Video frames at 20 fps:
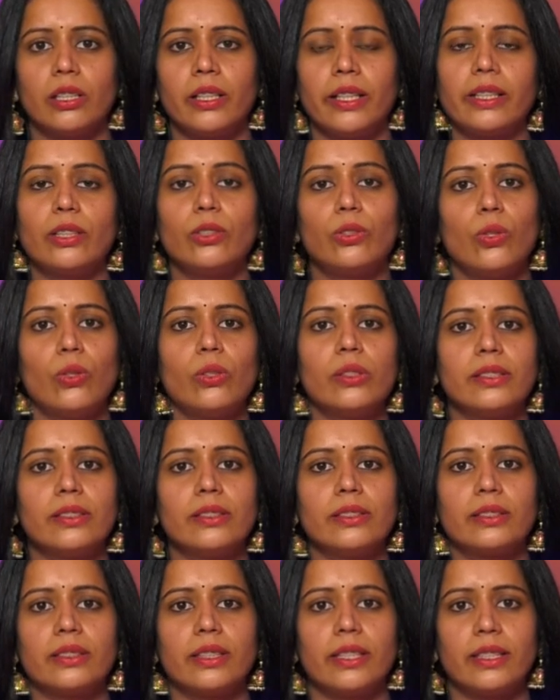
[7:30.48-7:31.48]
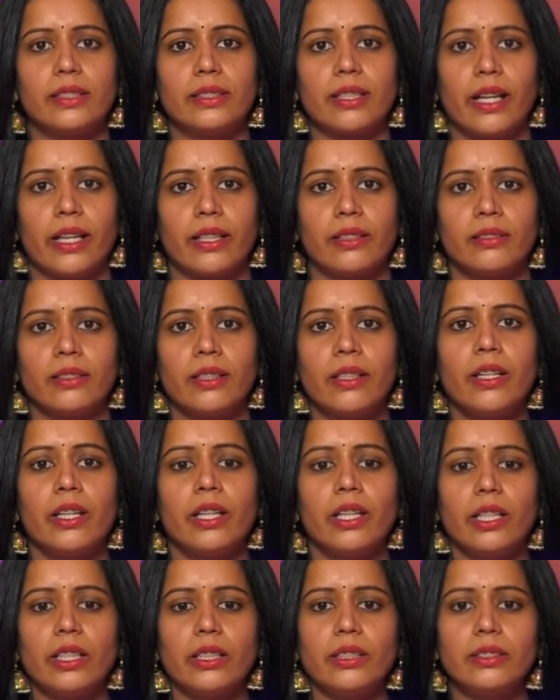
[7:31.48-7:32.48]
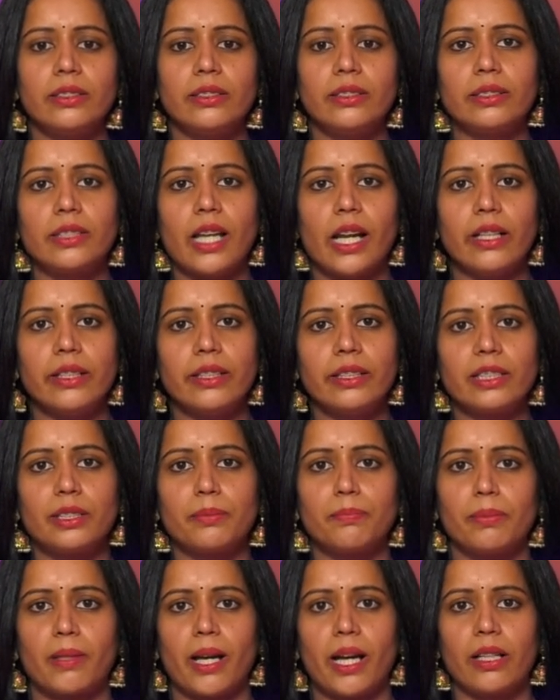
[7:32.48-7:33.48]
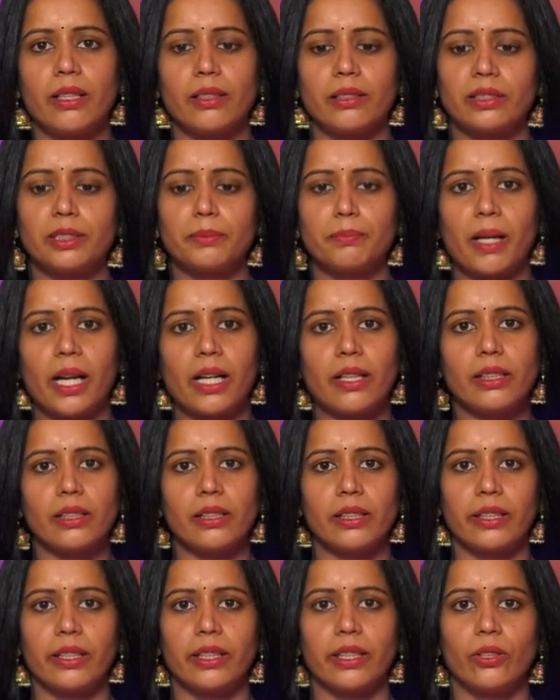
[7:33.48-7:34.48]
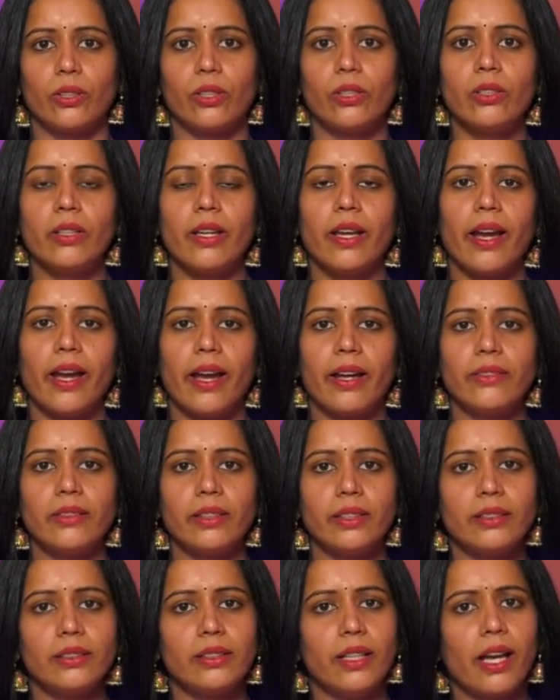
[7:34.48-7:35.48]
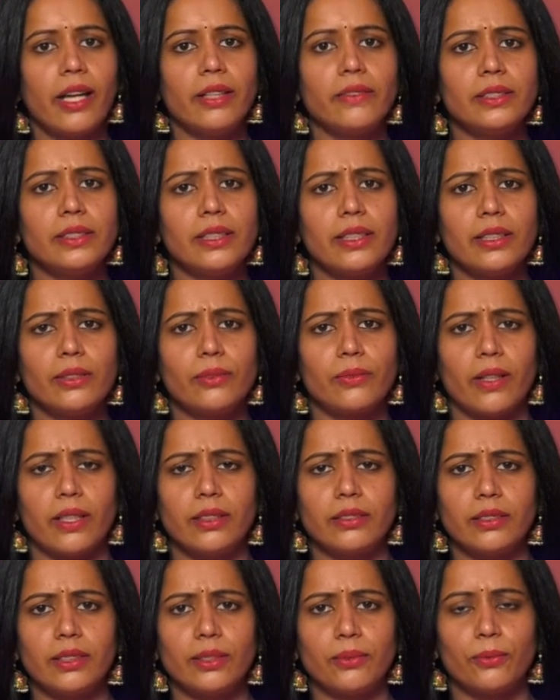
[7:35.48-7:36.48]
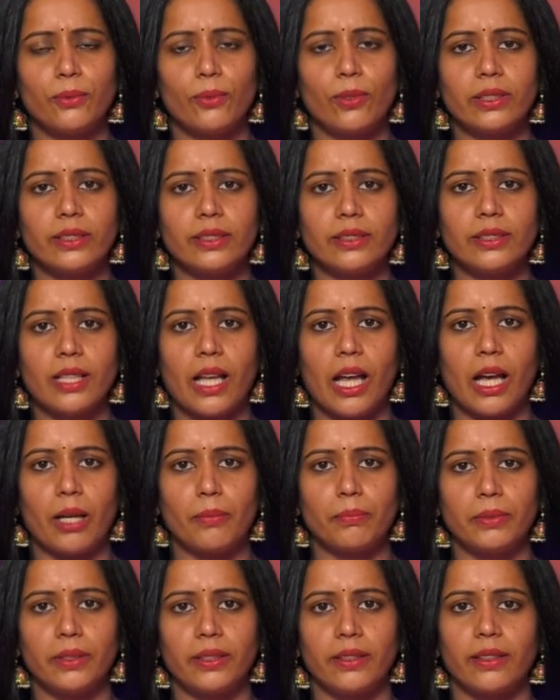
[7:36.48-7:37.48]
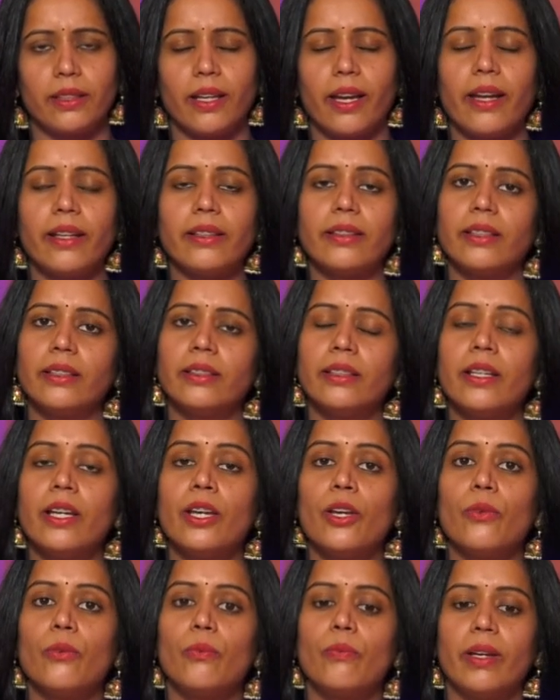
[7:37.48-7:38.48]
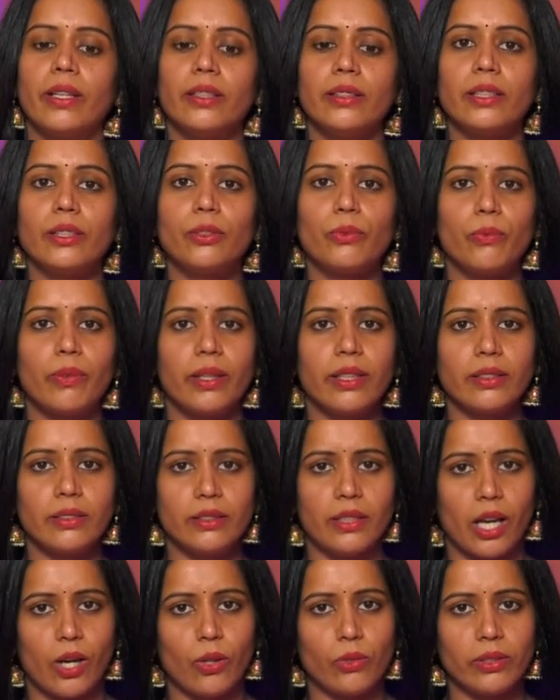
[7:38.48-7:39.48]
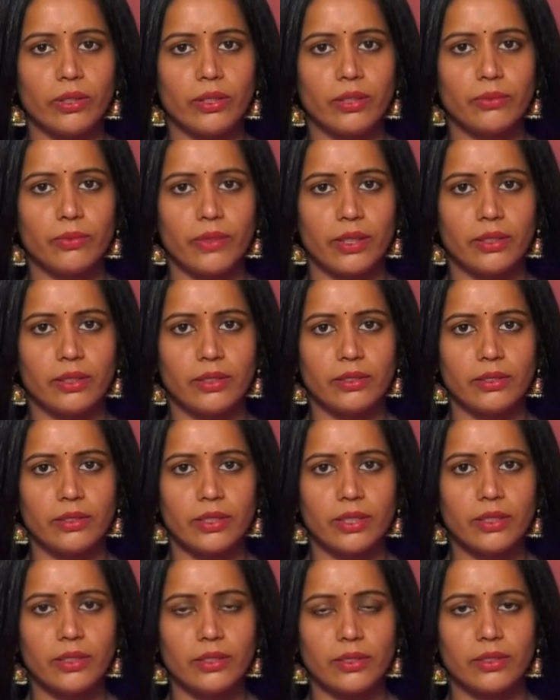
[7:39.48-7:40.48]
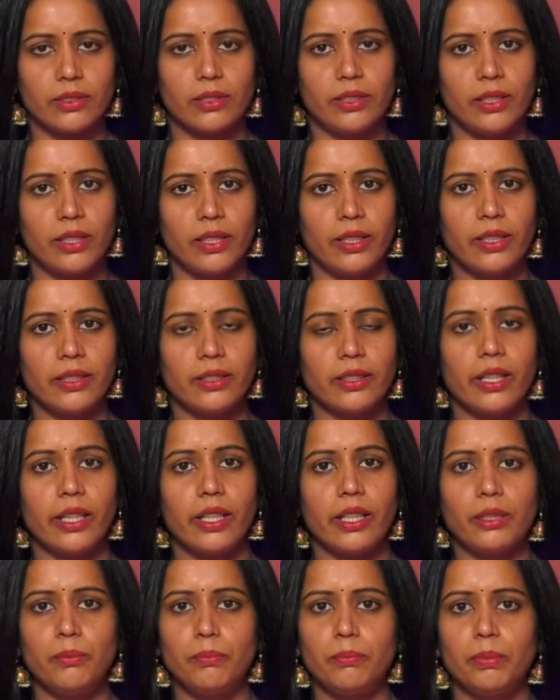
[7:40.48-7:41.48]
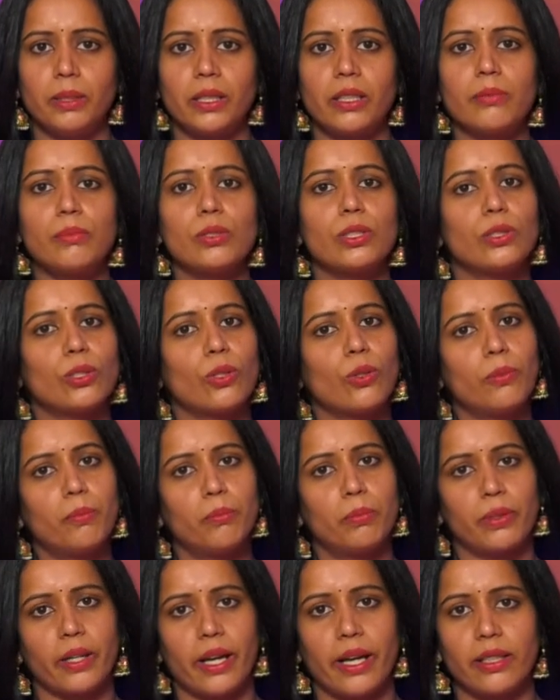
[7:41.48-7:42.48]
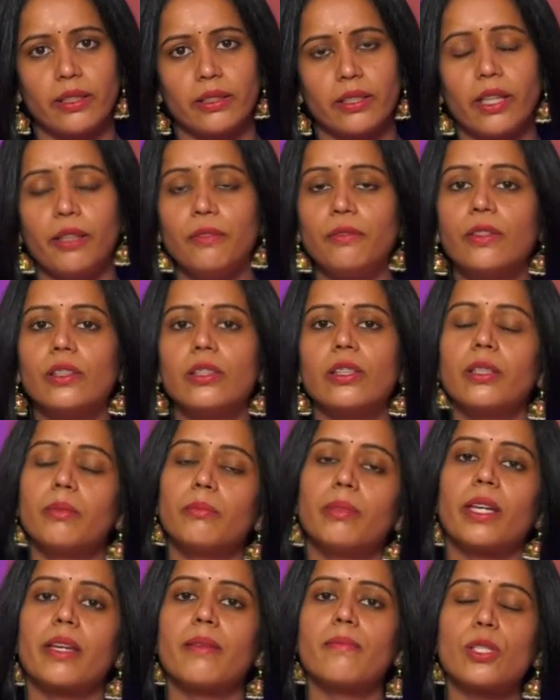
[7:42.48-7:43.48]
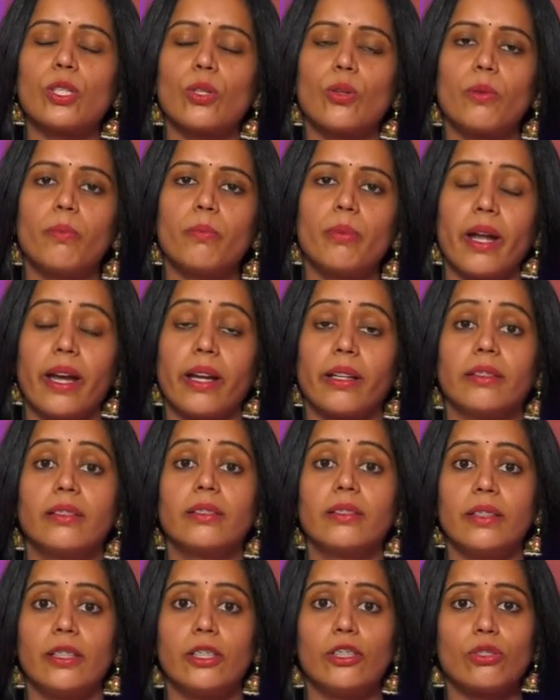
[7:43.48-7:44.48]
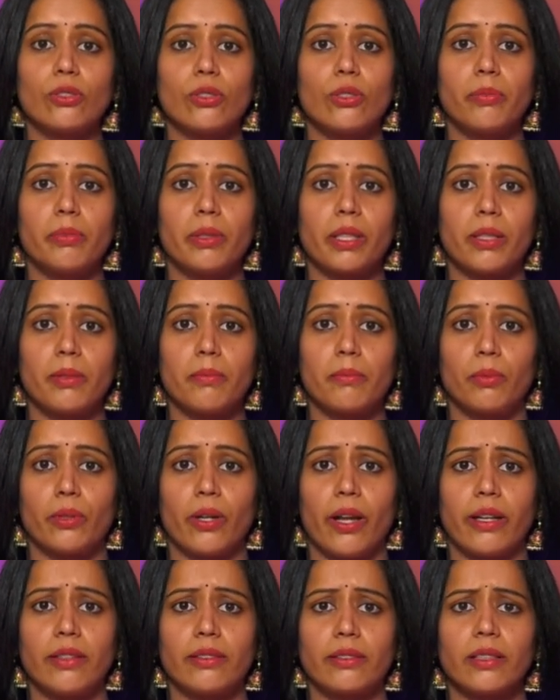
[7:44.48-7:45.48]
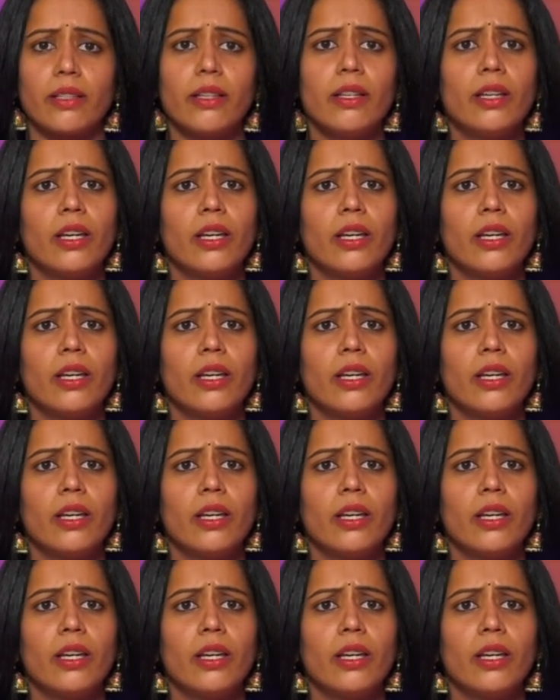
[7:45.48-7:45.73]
like golden seeds, and it started sparkling, you know. And then I was like wondering what is happening. And then when it went down and when it touched earth, it became so bright. Everything became so bright. The nature became bright.